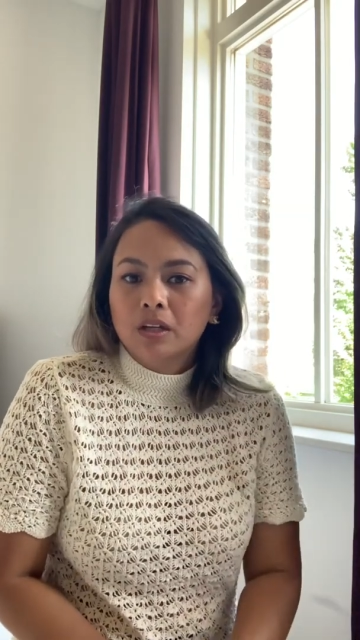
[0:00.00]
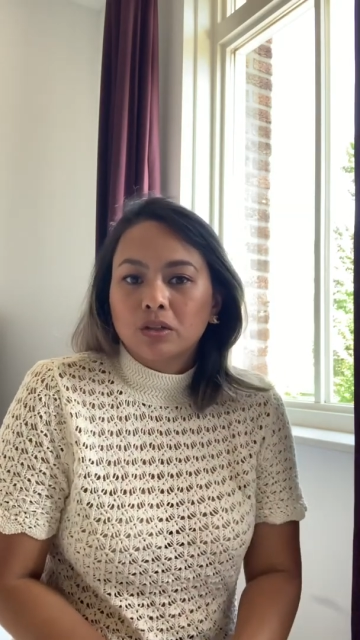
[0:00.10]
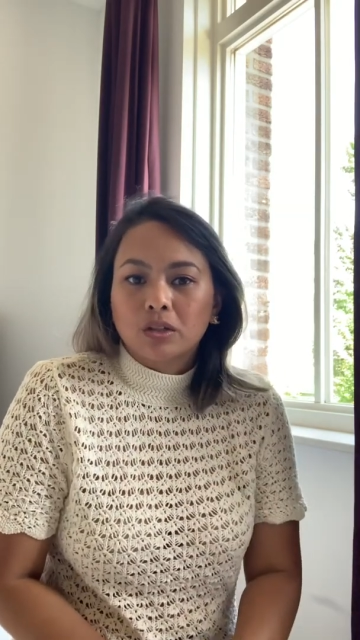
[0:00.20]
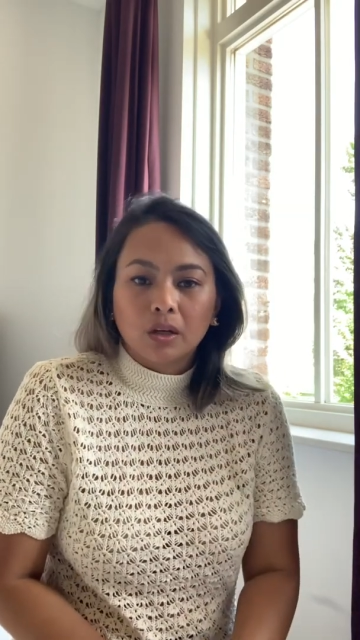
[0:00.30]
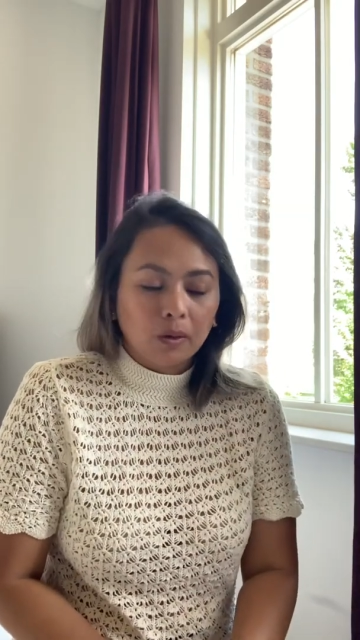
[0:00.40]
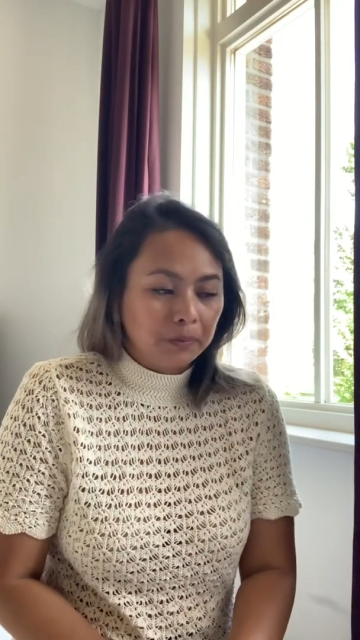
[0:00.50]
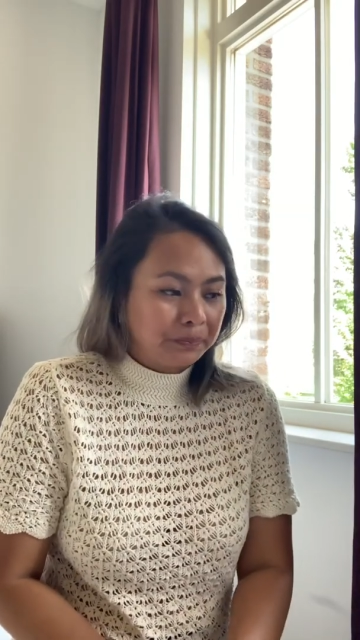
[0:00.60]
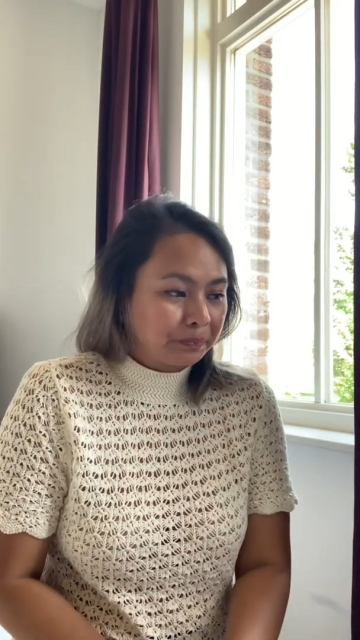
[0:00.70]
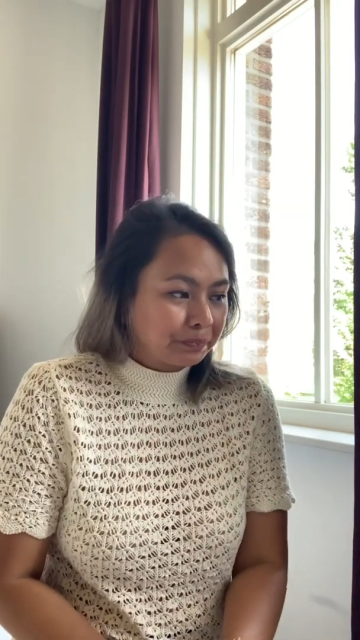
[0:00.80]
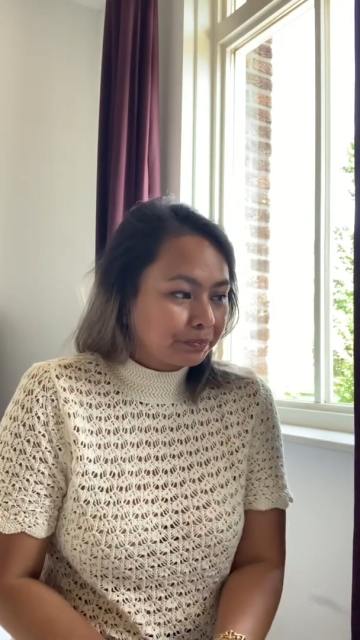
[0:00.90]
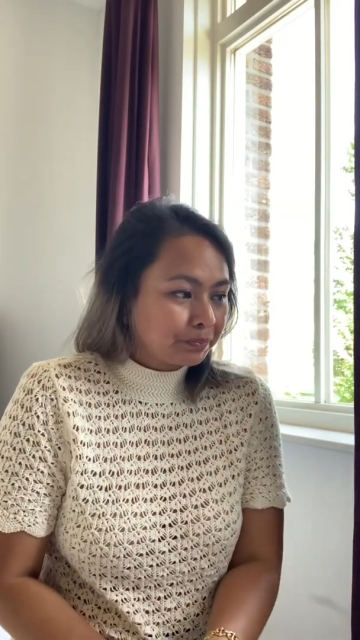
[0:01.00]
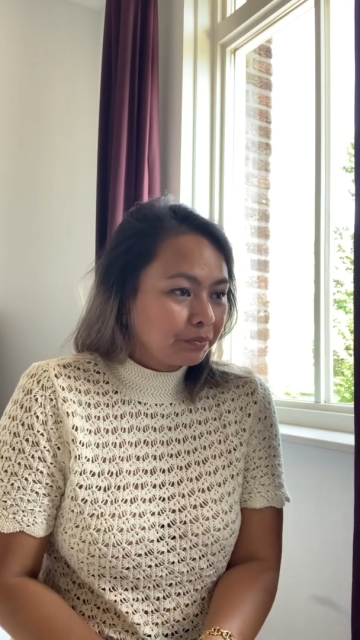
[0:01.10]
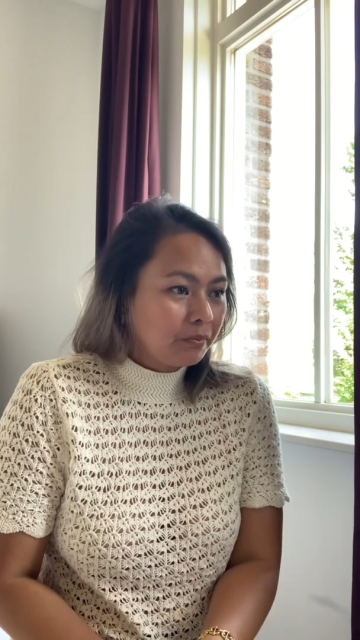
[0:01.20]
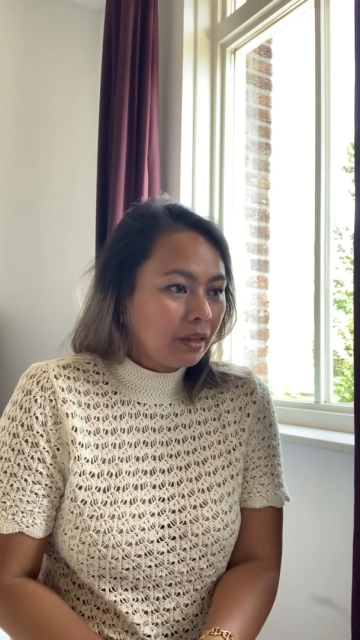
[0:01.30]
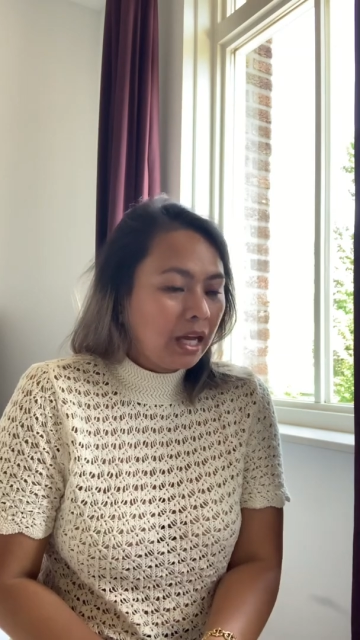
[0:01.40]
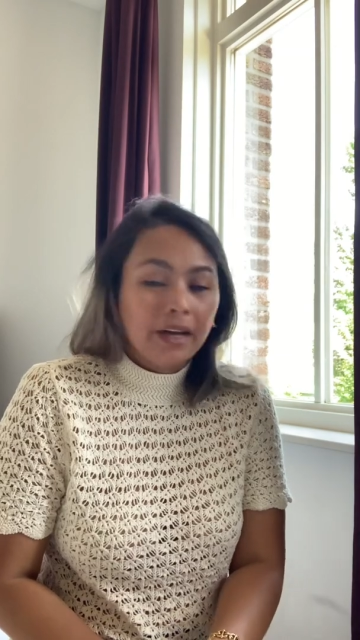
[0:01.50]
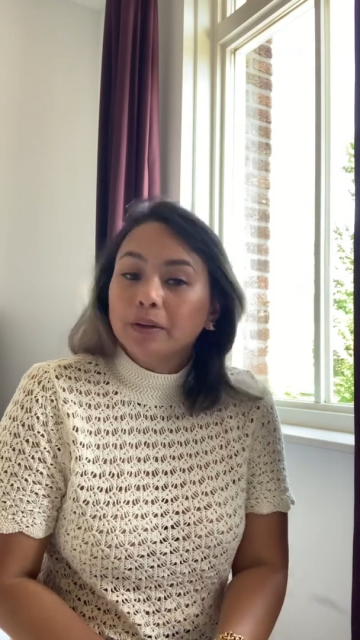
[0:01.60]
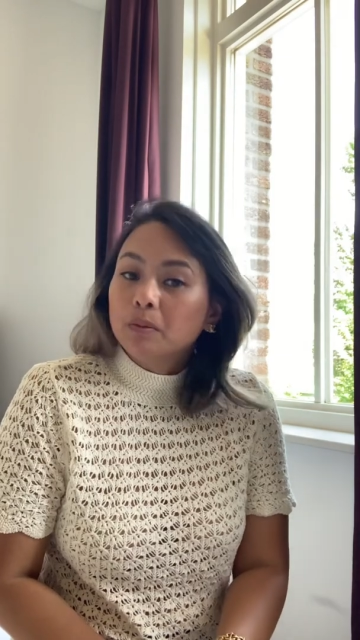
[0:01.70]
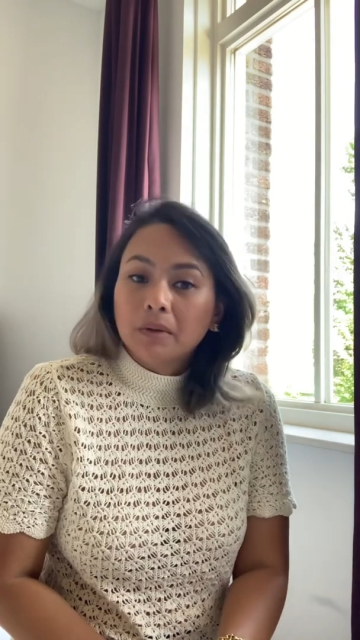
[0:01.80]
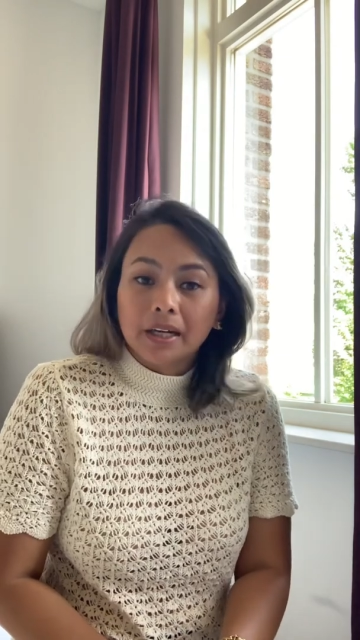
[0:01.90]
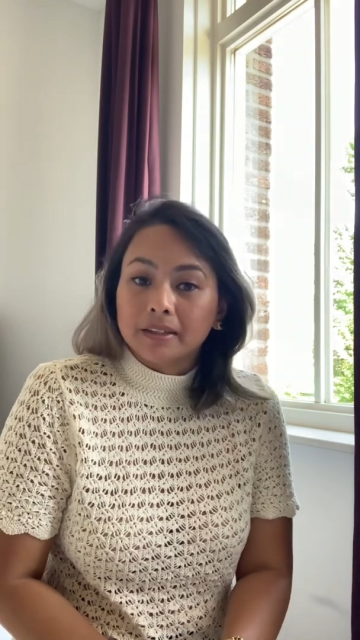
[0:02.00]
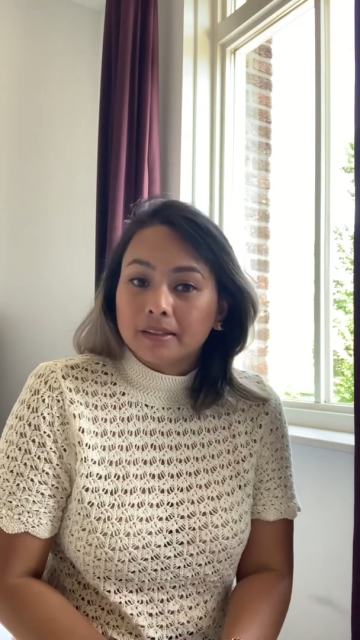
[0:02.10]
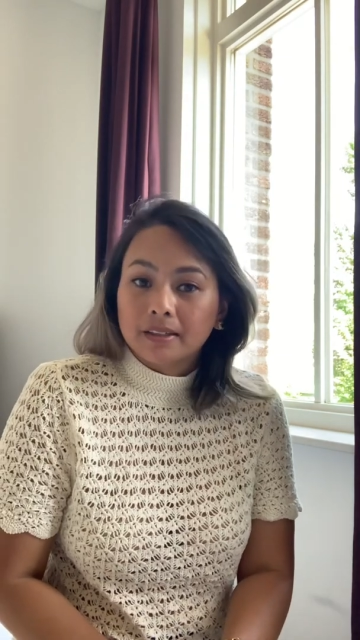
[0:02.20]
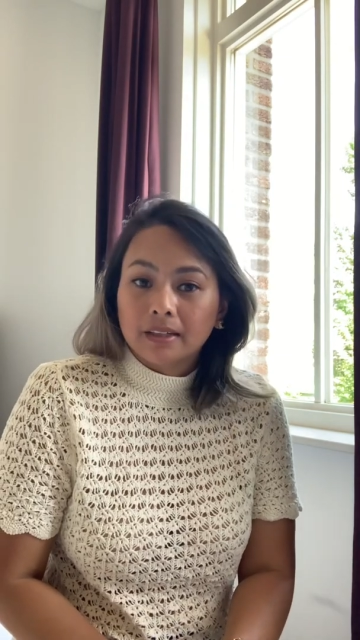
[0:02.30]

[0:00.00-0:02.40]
So I don't mind.